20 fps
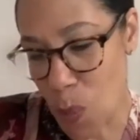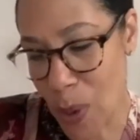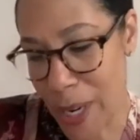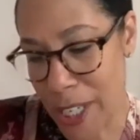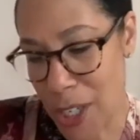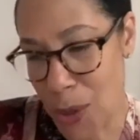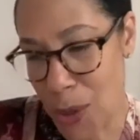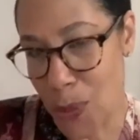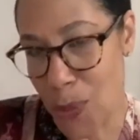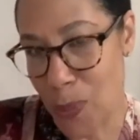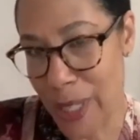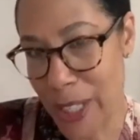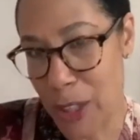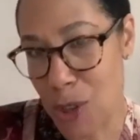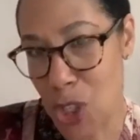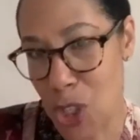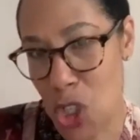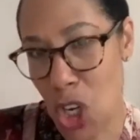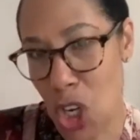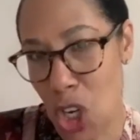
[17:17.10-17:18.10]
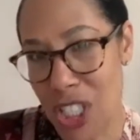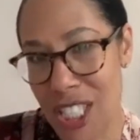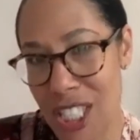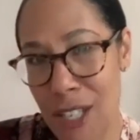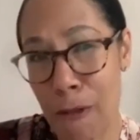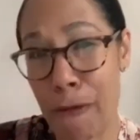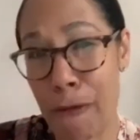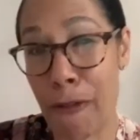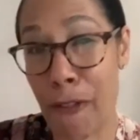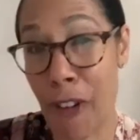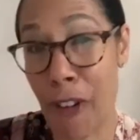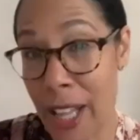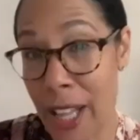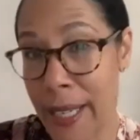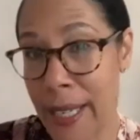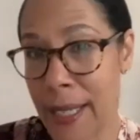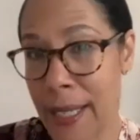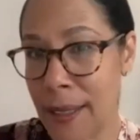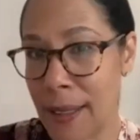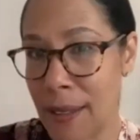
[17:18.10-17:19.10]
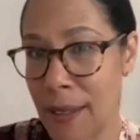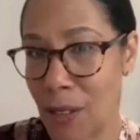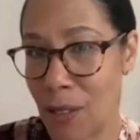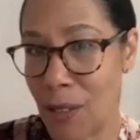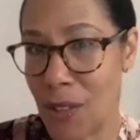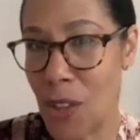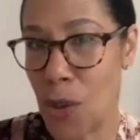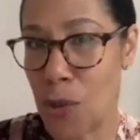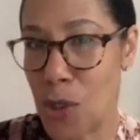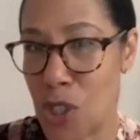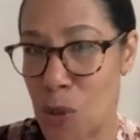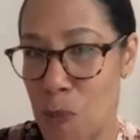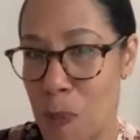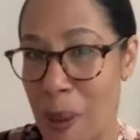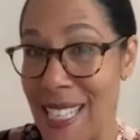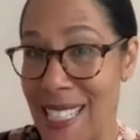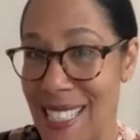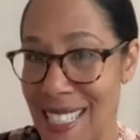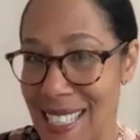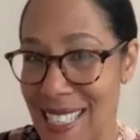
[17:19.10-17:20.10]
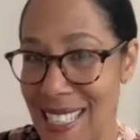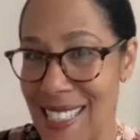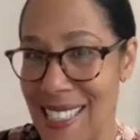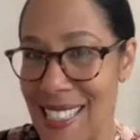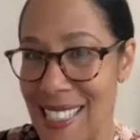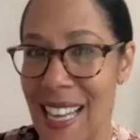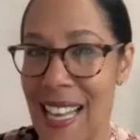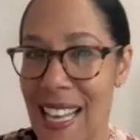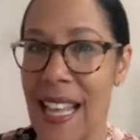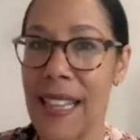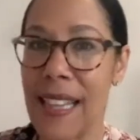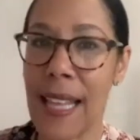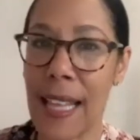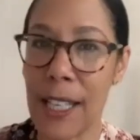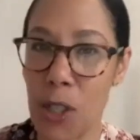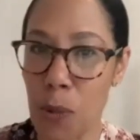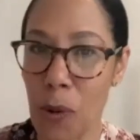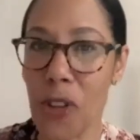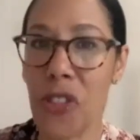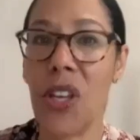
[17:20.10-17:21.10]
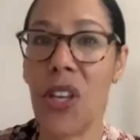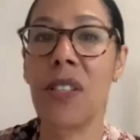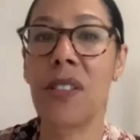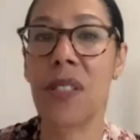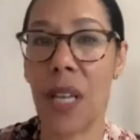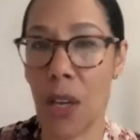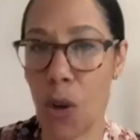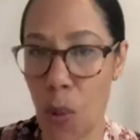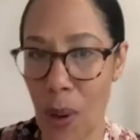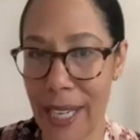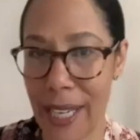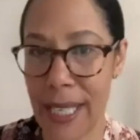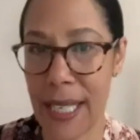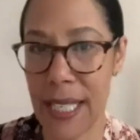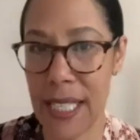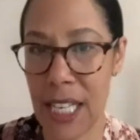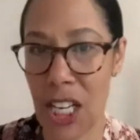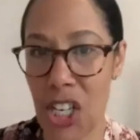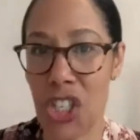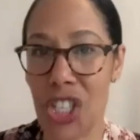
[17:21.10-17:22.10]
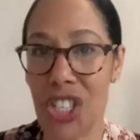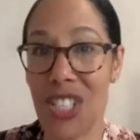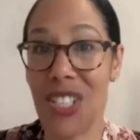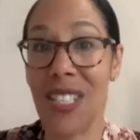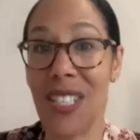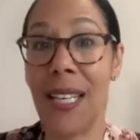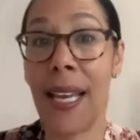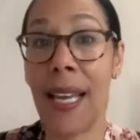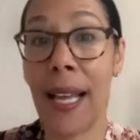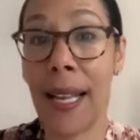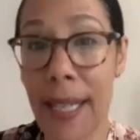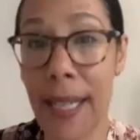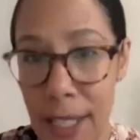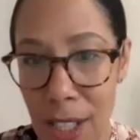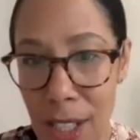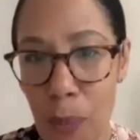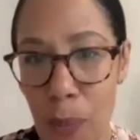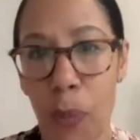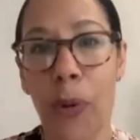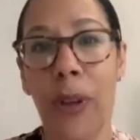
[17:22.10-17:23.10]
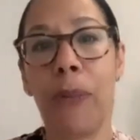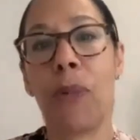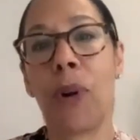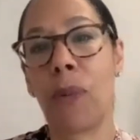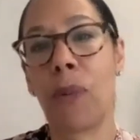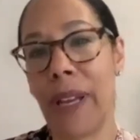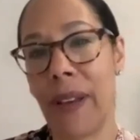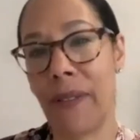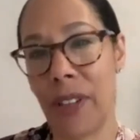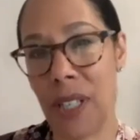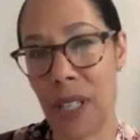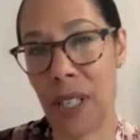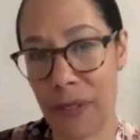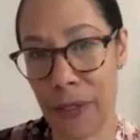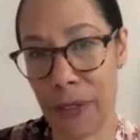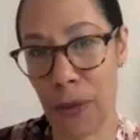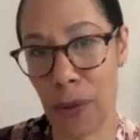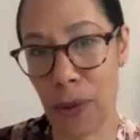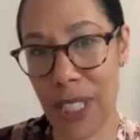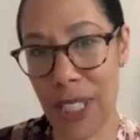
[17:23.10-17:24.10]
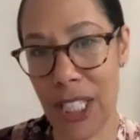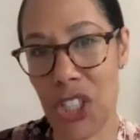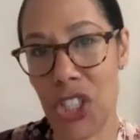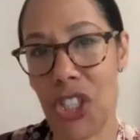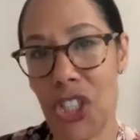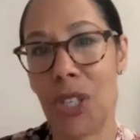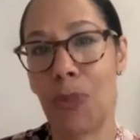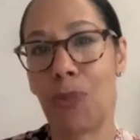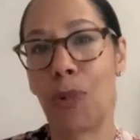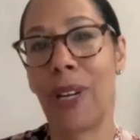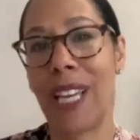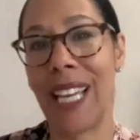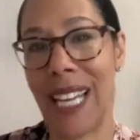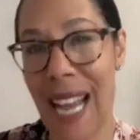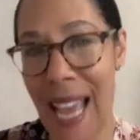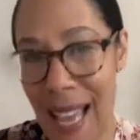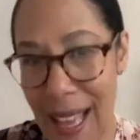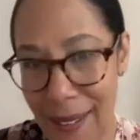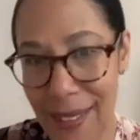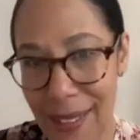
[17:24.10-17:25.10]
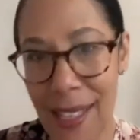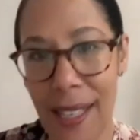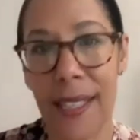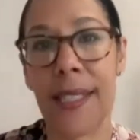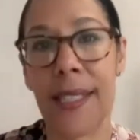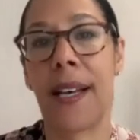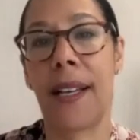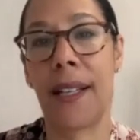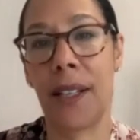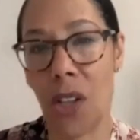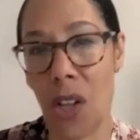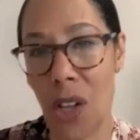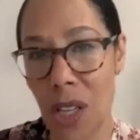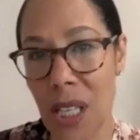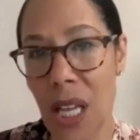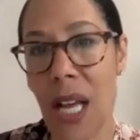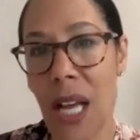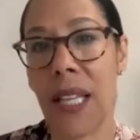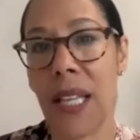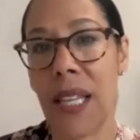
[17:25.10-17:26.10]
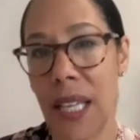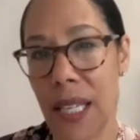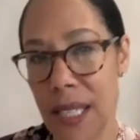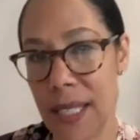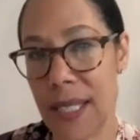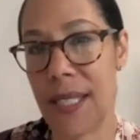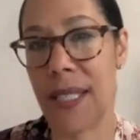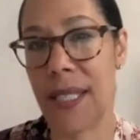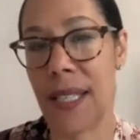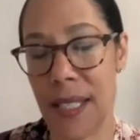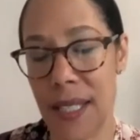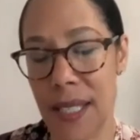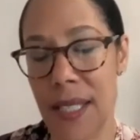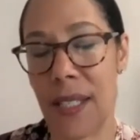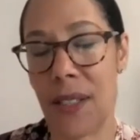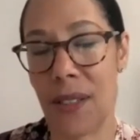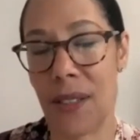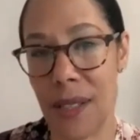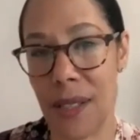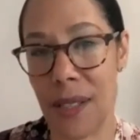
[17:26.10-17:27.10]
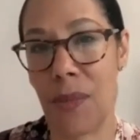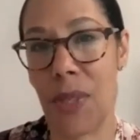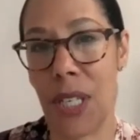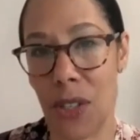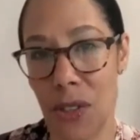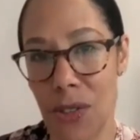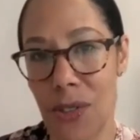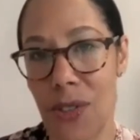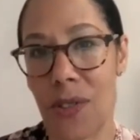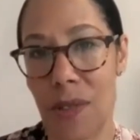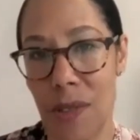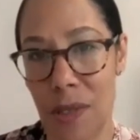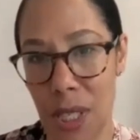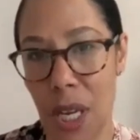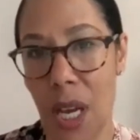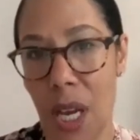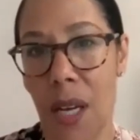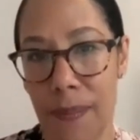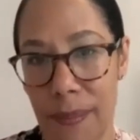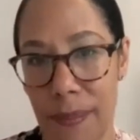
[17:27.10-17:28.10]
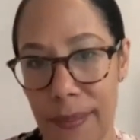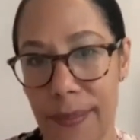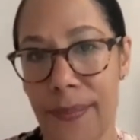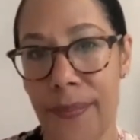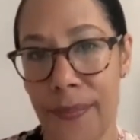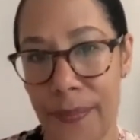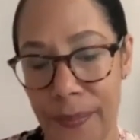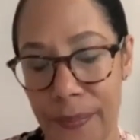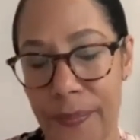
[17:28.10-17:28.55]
when you start to define those spaces, that's where things get quite contentious. Getting to the point where we have enough of a relationship where we can have that dialogue, I think is still some years to come.